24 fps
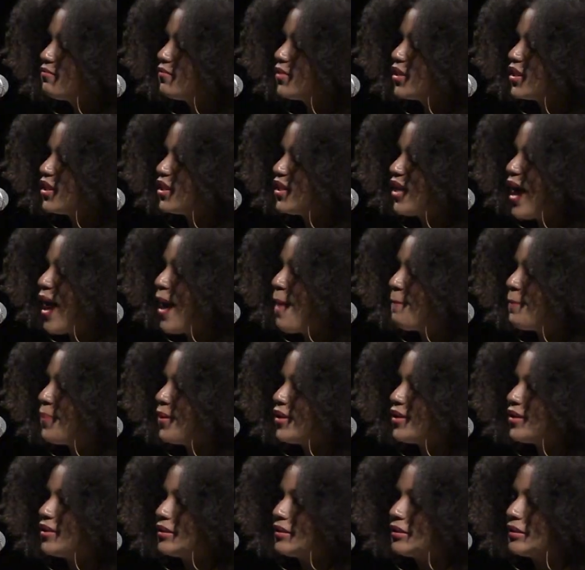But it
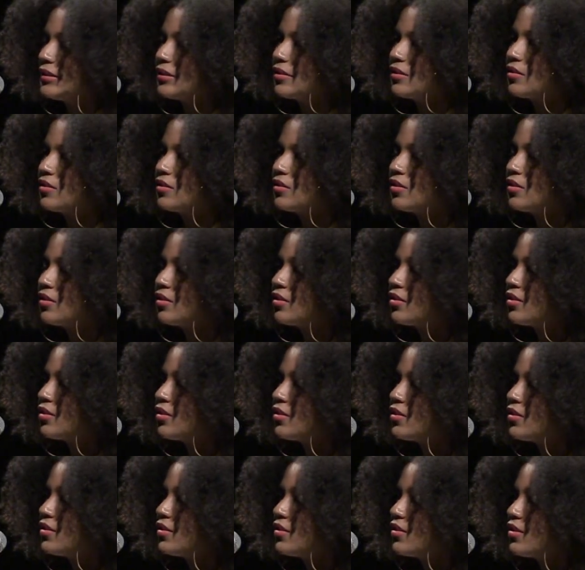happened.
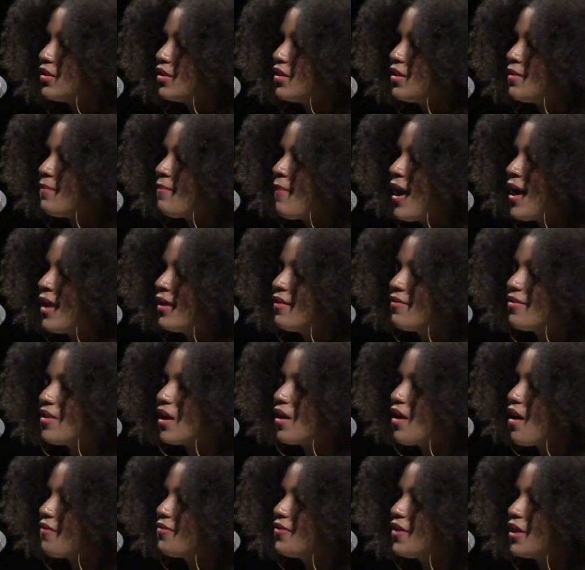In the manner that
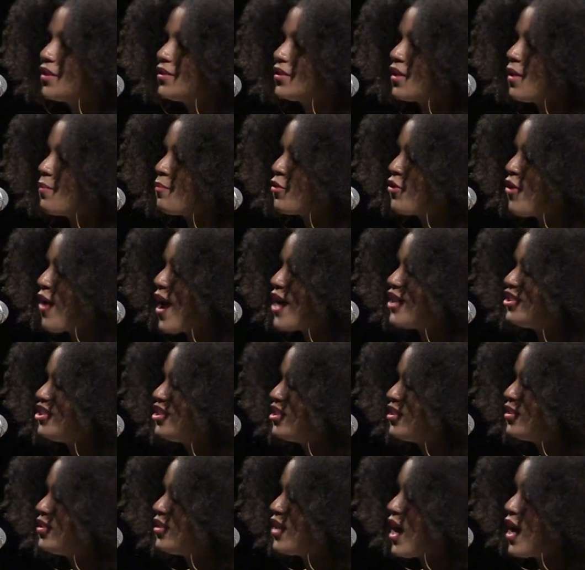all things come
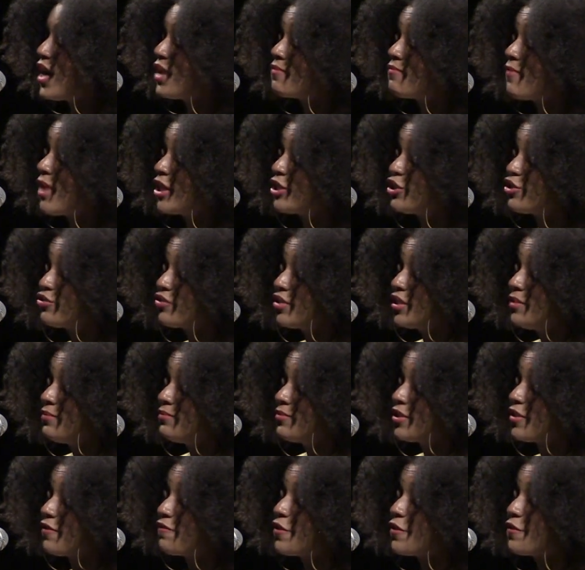crashing down, my
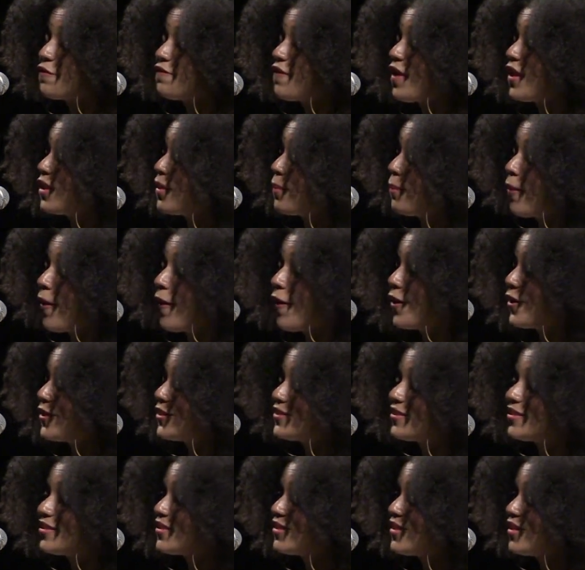dreams of you fell
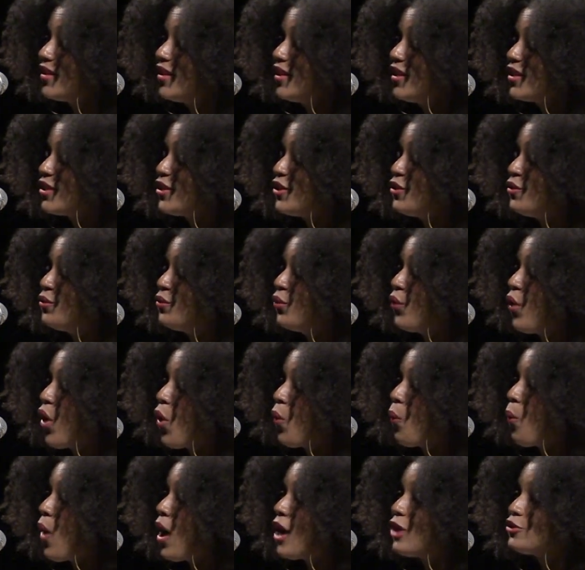apart. You,
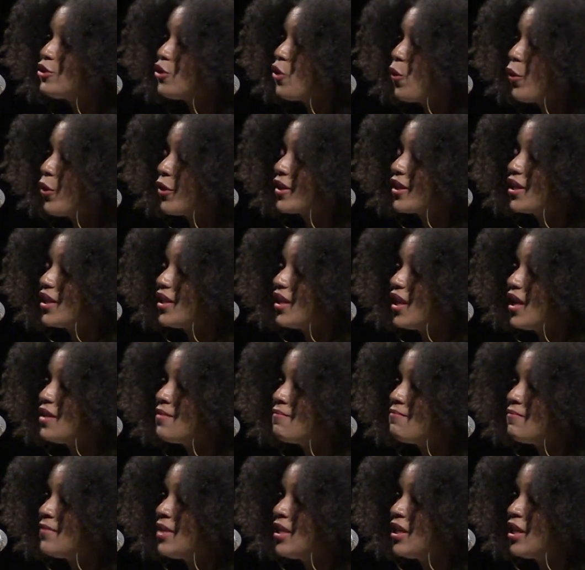a wild orchid,
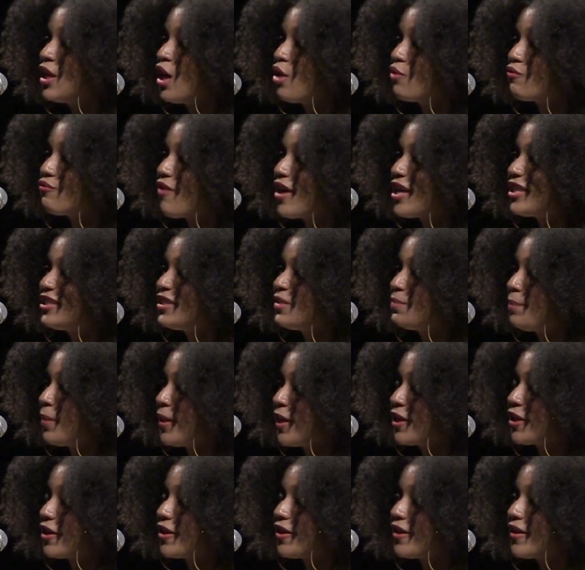and me, a rice
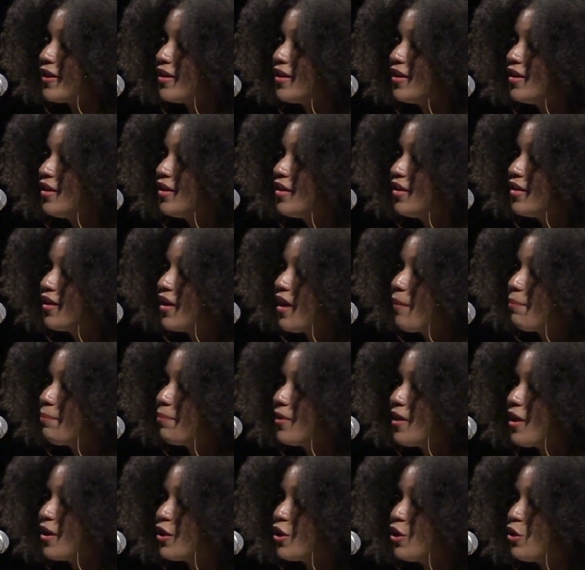picker. I
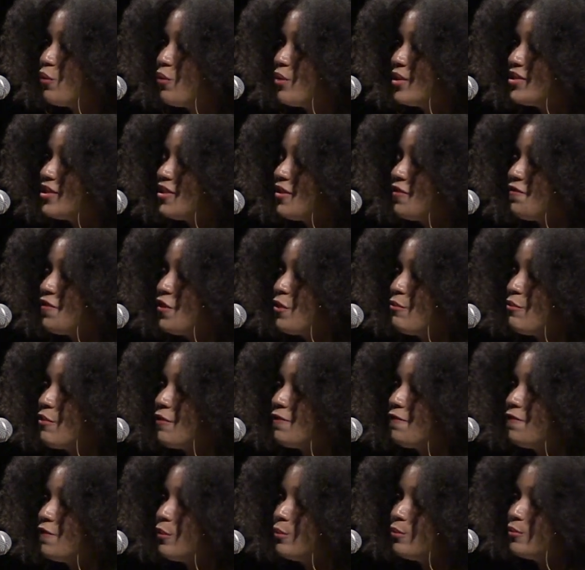pluck you as if you were
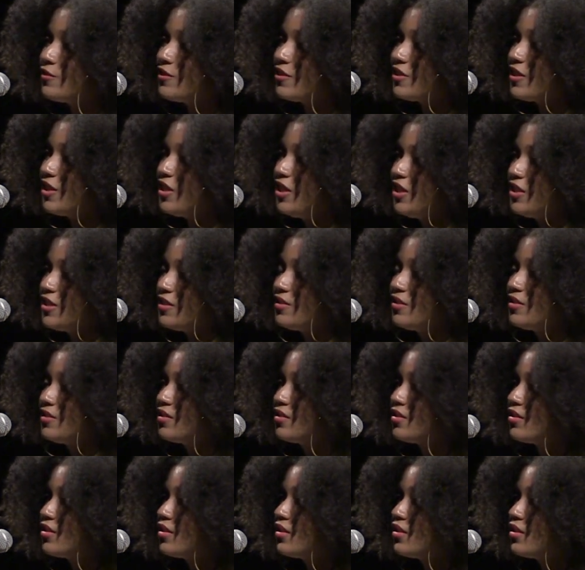food to eat.